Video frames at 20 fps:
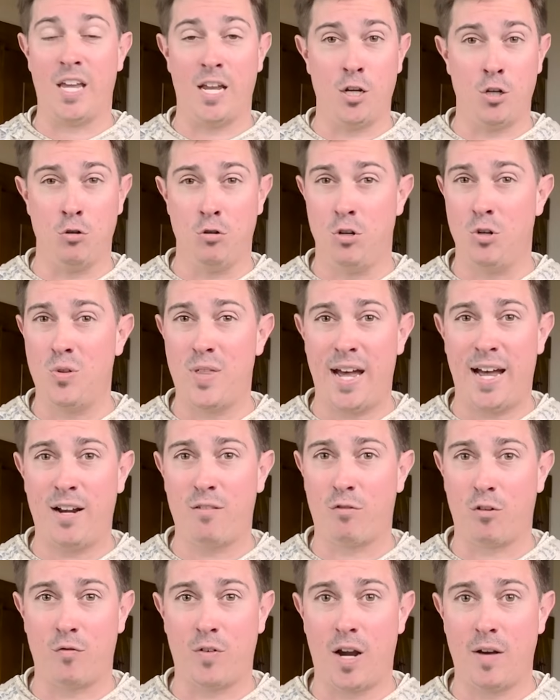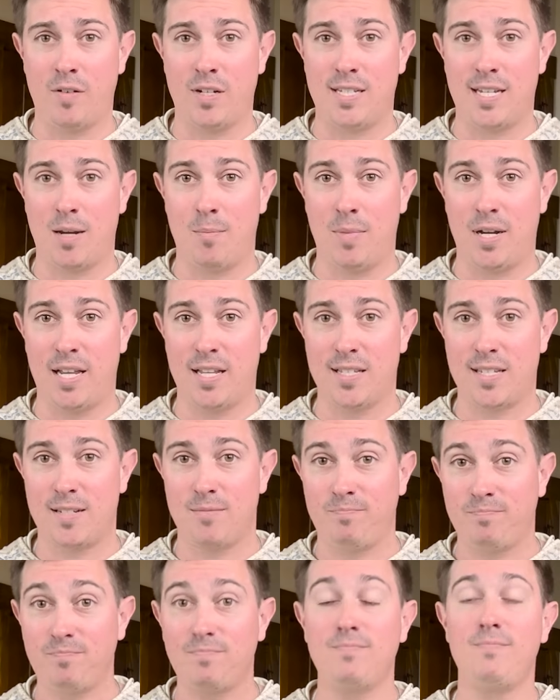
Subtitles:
And you do that for 5 to 10 minutes,